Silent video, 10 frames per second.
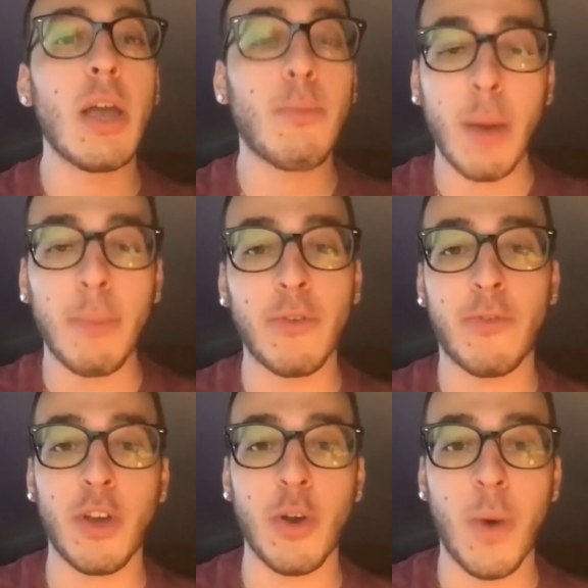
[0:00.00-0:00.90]
prepping for
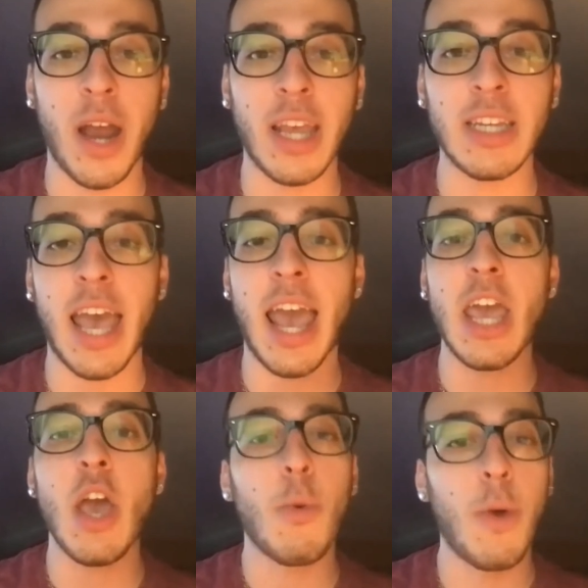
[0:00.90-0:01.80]
your wedding day
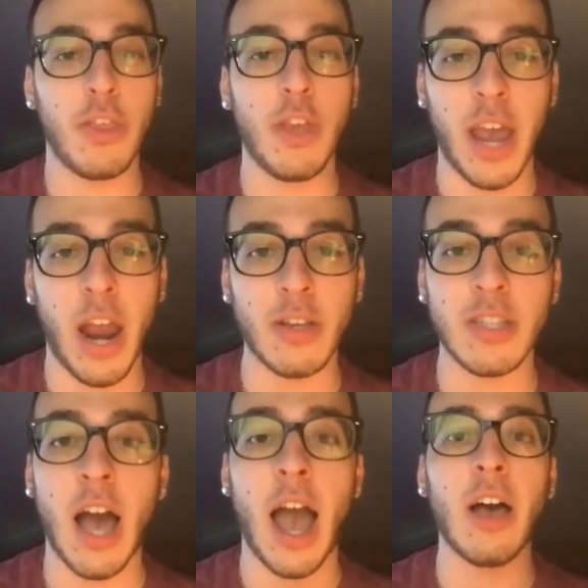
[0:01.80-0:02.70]
with your
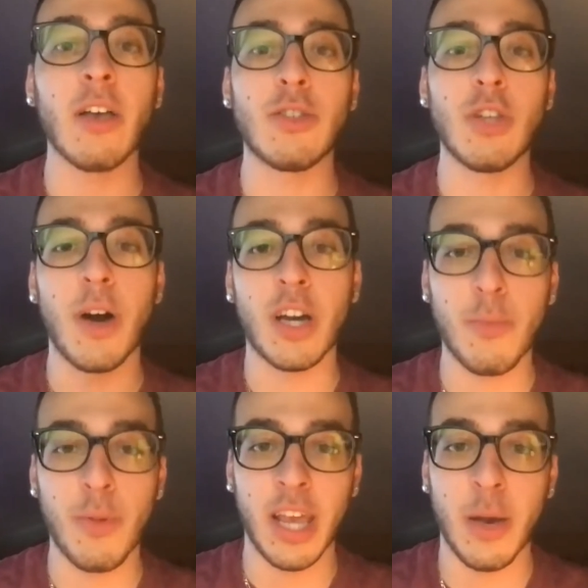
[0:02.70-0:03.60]
hairstyles. So welcome,
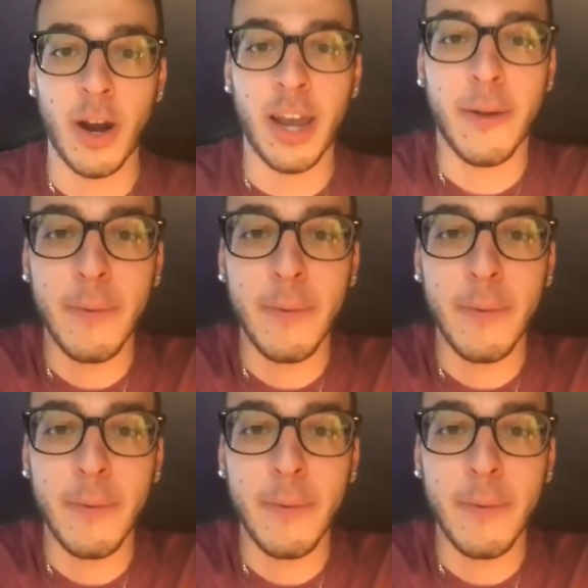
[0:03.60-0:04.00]
Brittany. How are you?